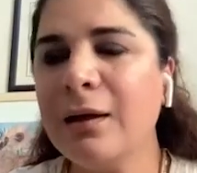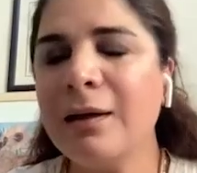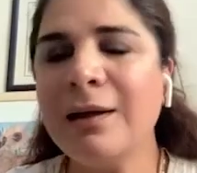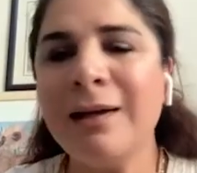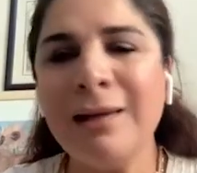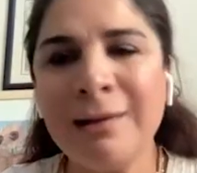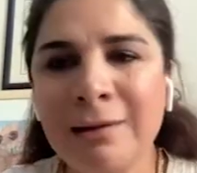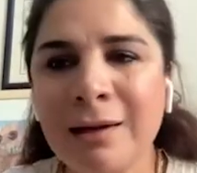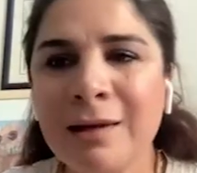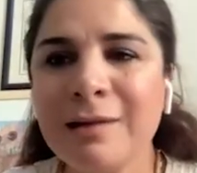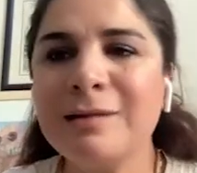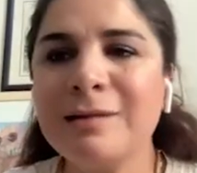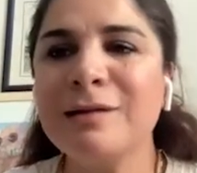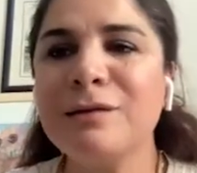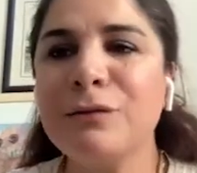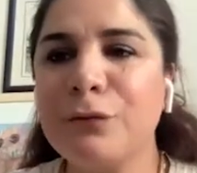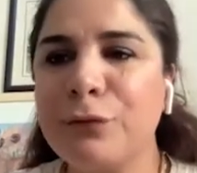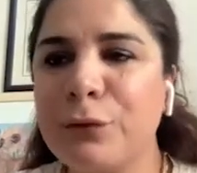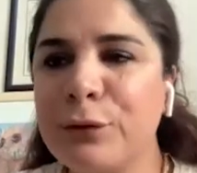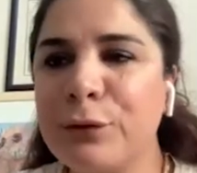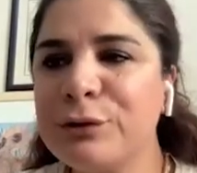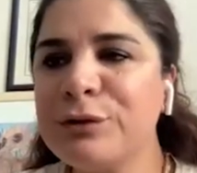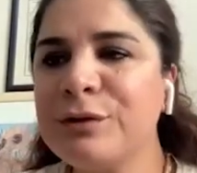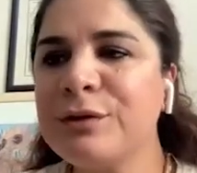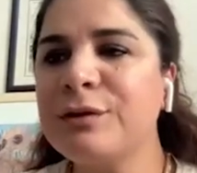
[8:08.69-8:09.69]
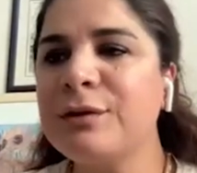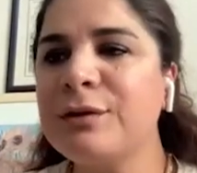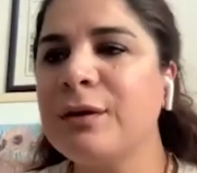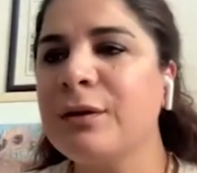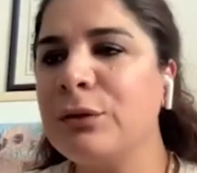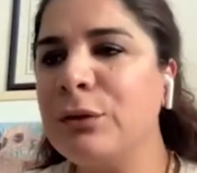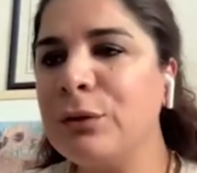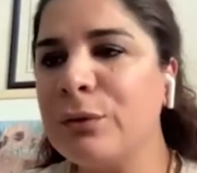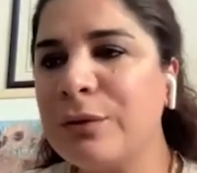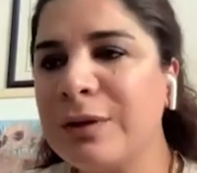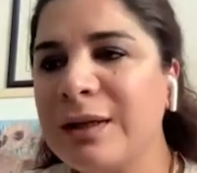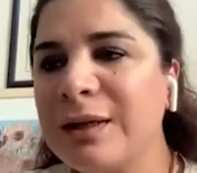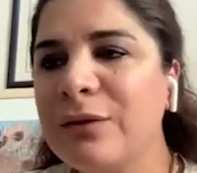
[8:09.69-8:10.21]
In other words,
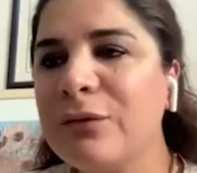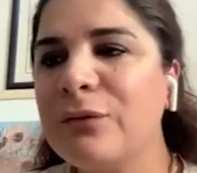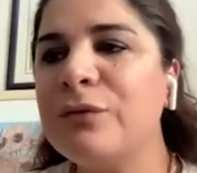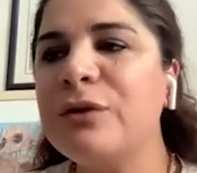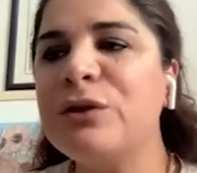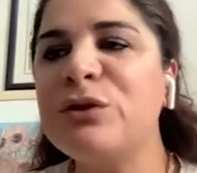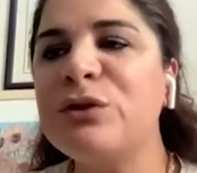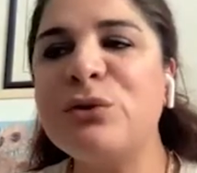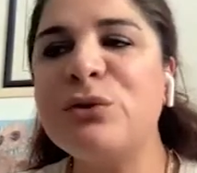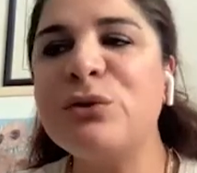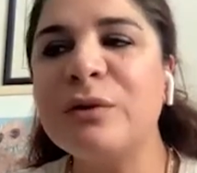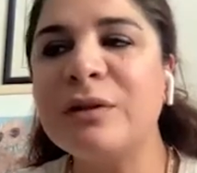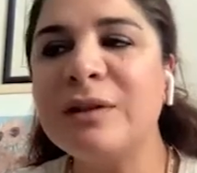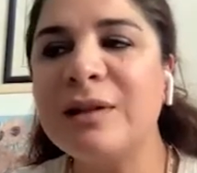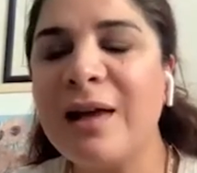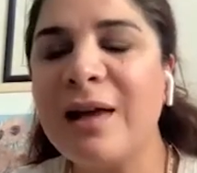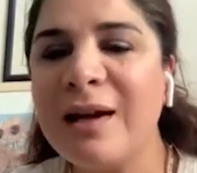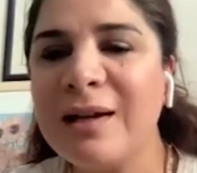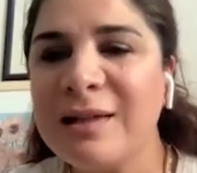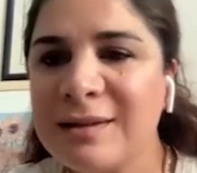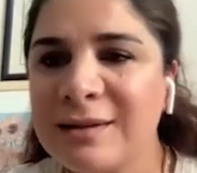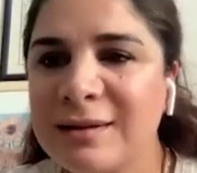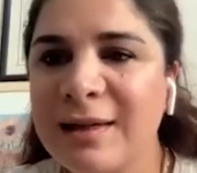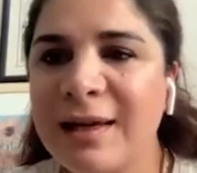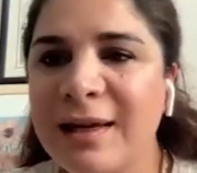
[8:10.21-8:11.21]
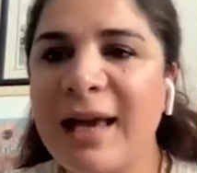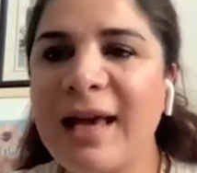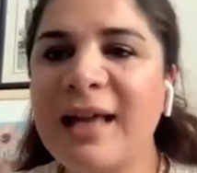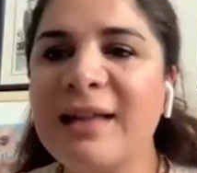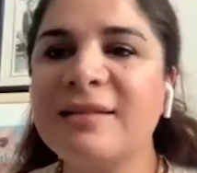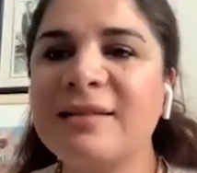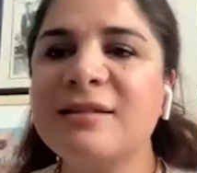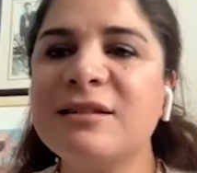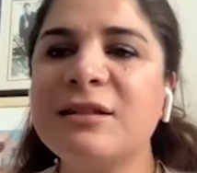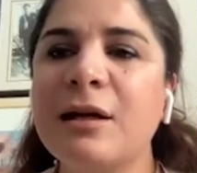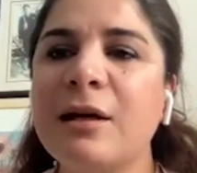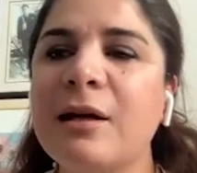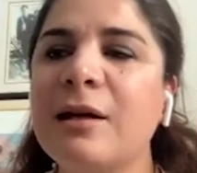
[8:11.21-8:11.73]
you can visualize the
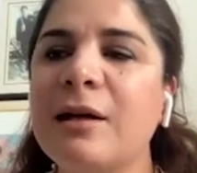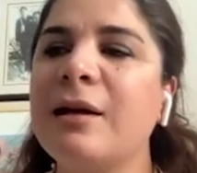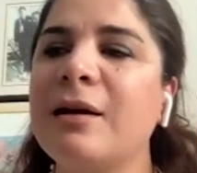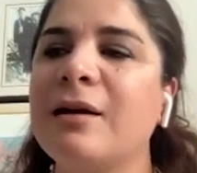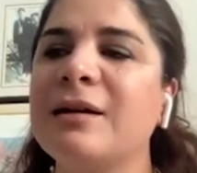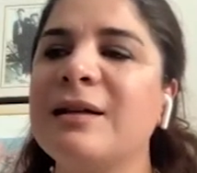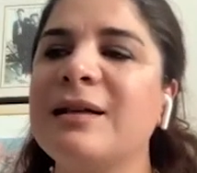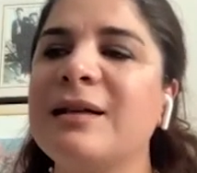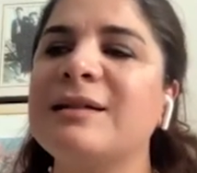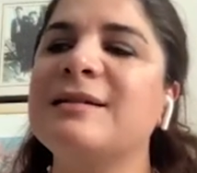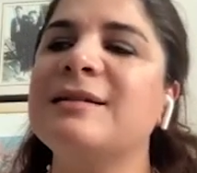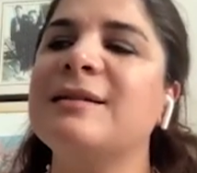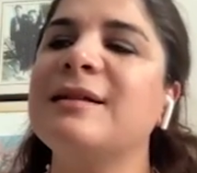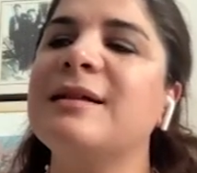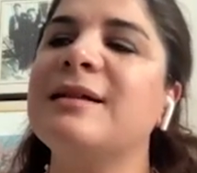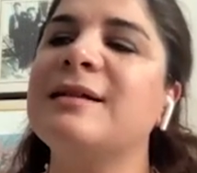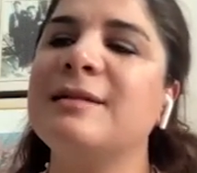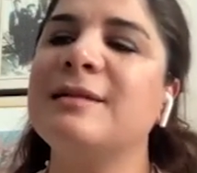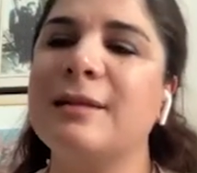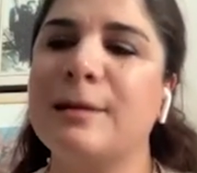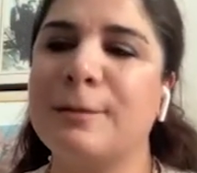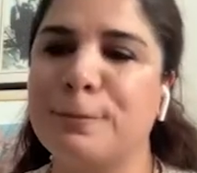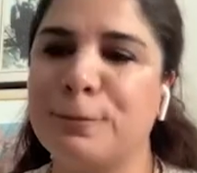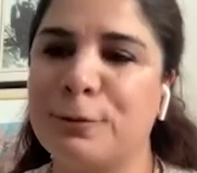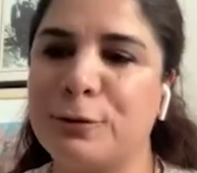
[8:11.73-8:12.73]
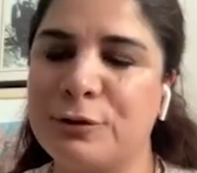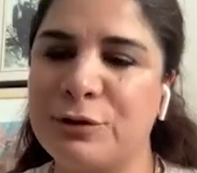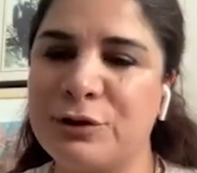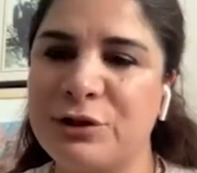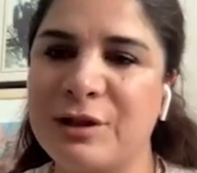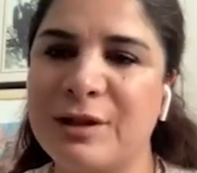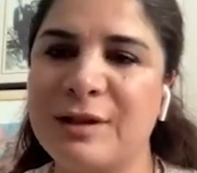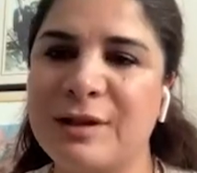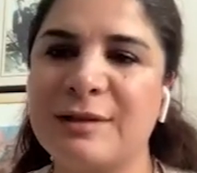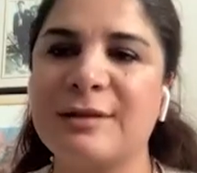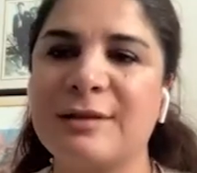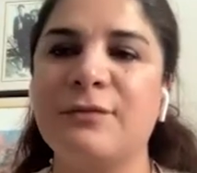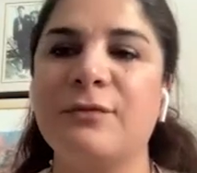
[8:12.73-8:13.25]
entire anesthesia
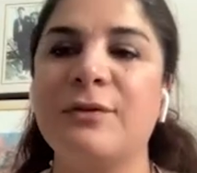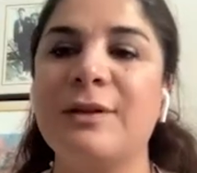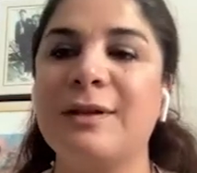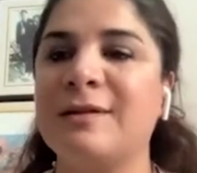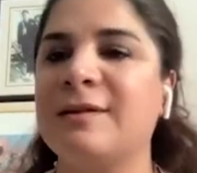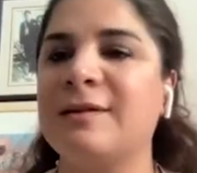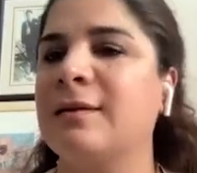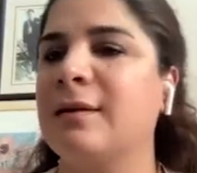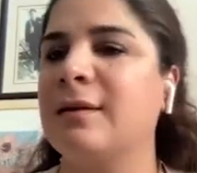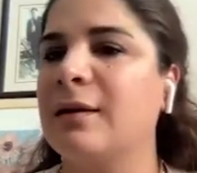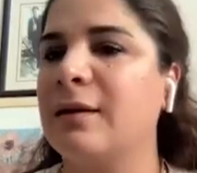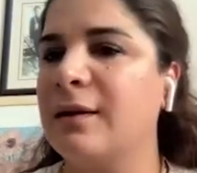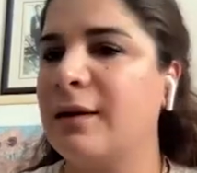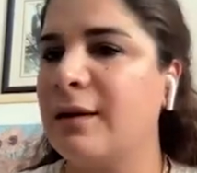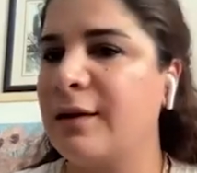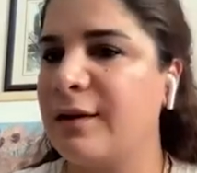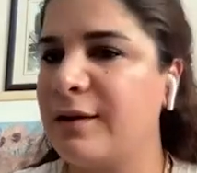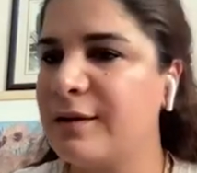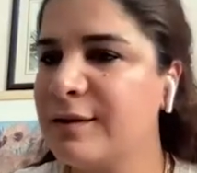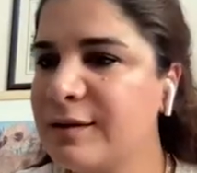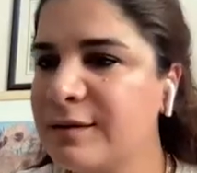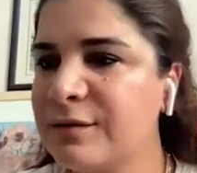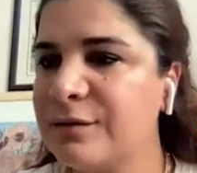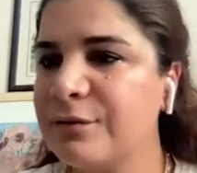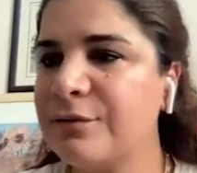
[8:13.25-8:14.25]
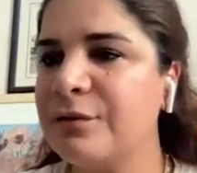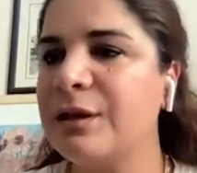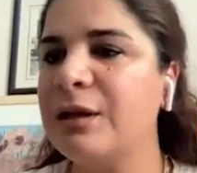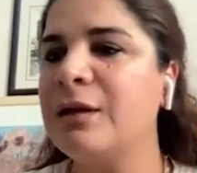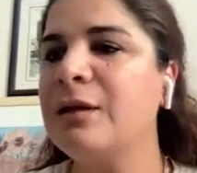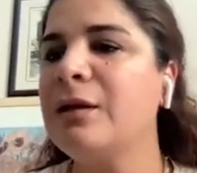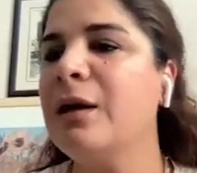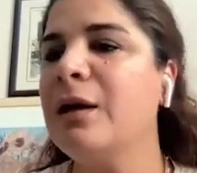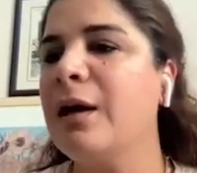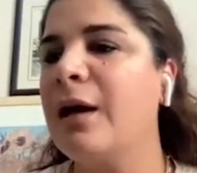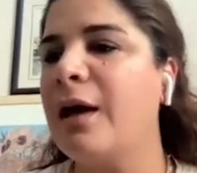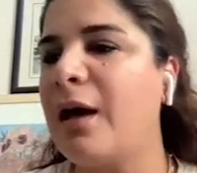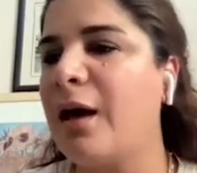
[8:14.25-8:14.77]
process with history,
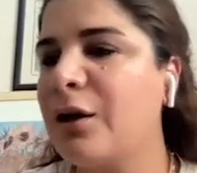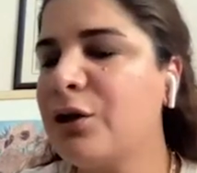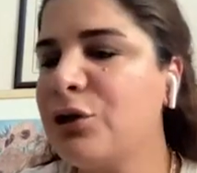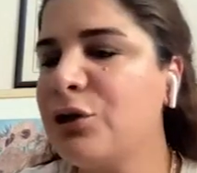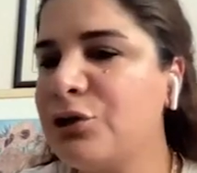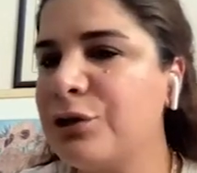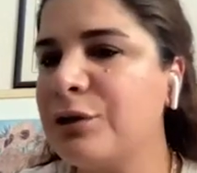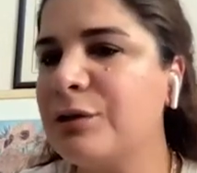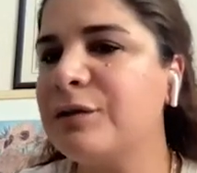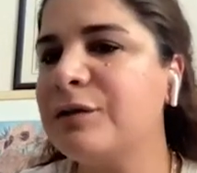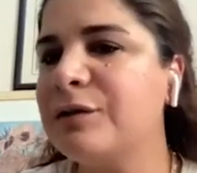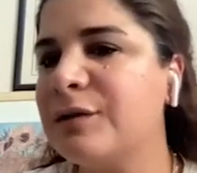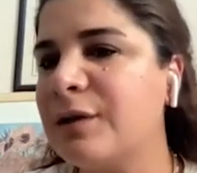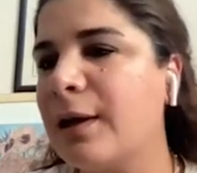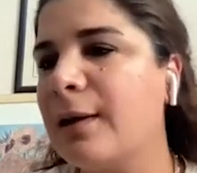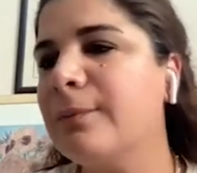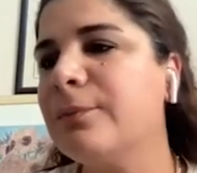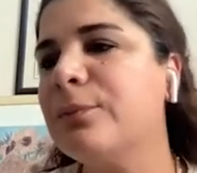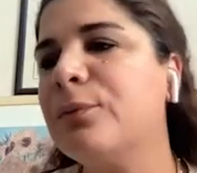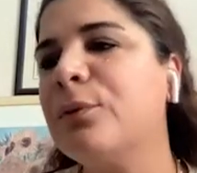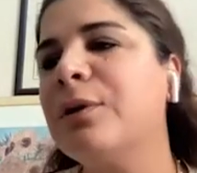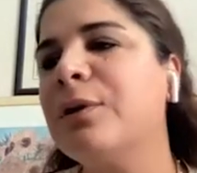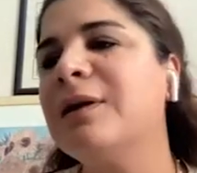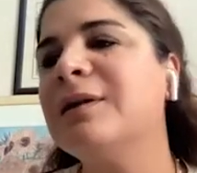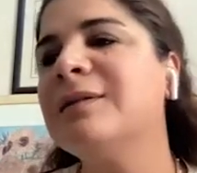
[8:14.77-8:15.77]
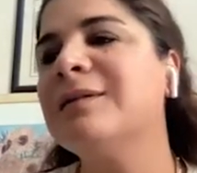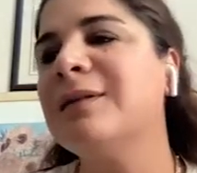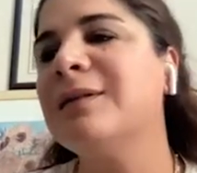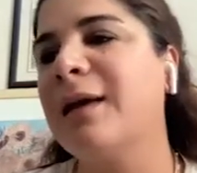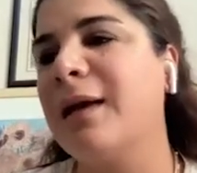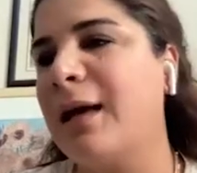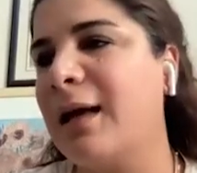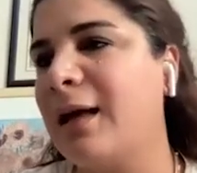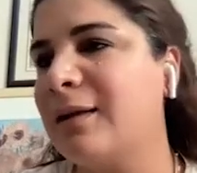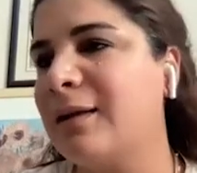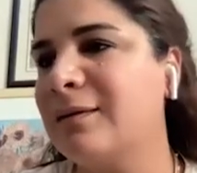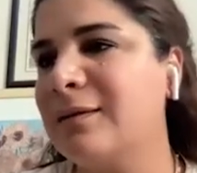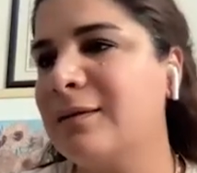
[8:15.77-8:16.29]
actual time point,
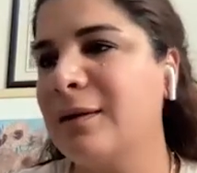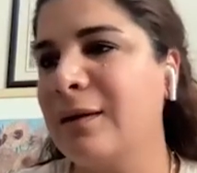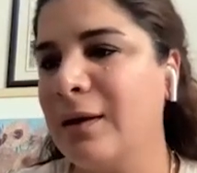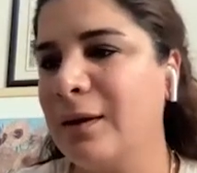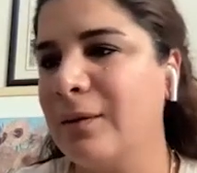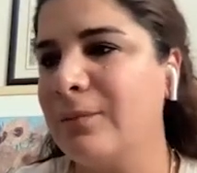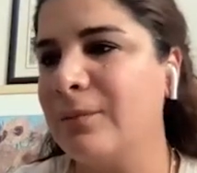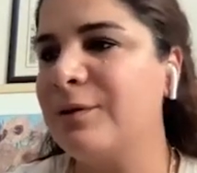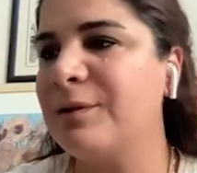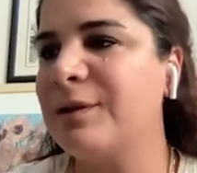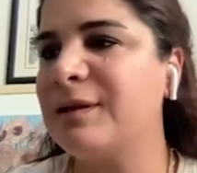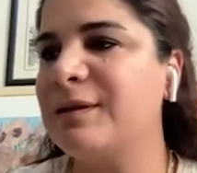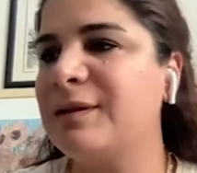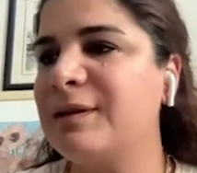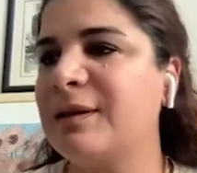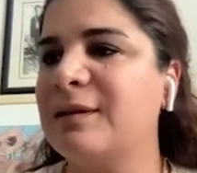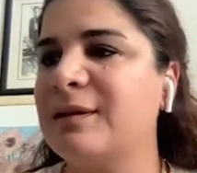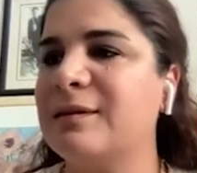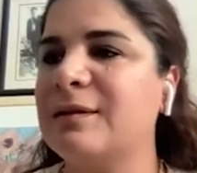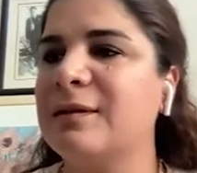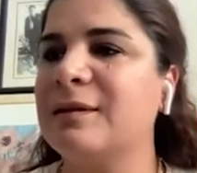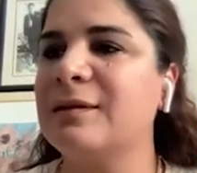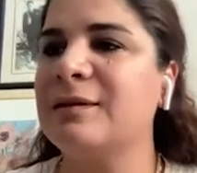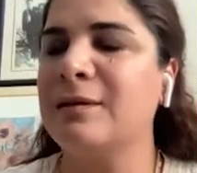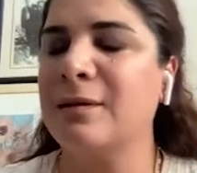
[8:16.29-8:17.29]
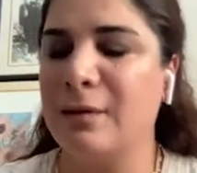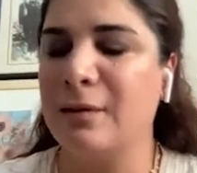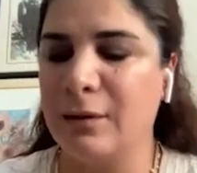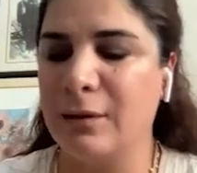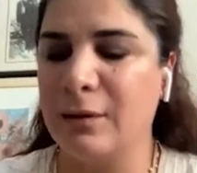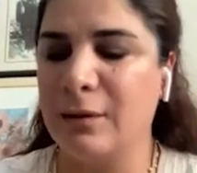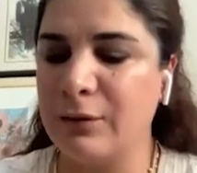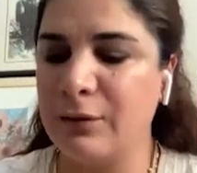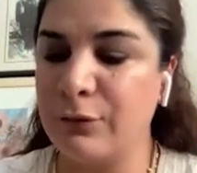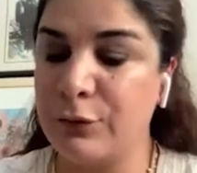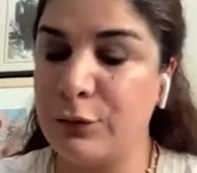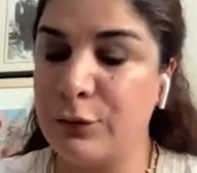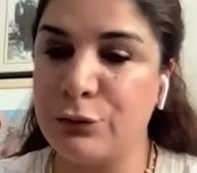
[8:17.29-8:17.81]
and predicted
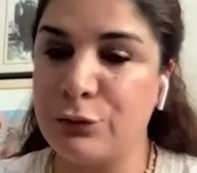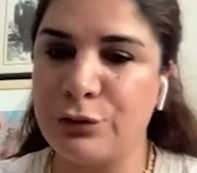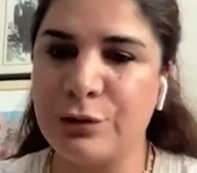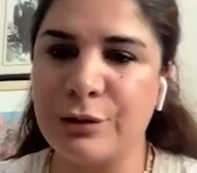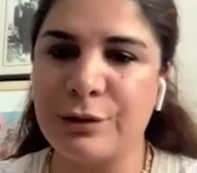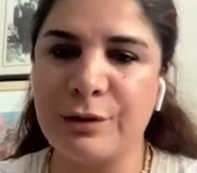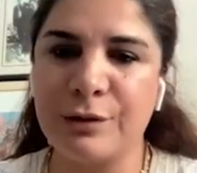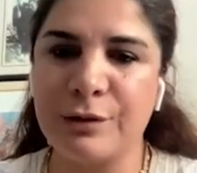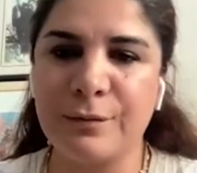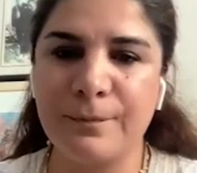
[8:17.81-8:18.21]
future.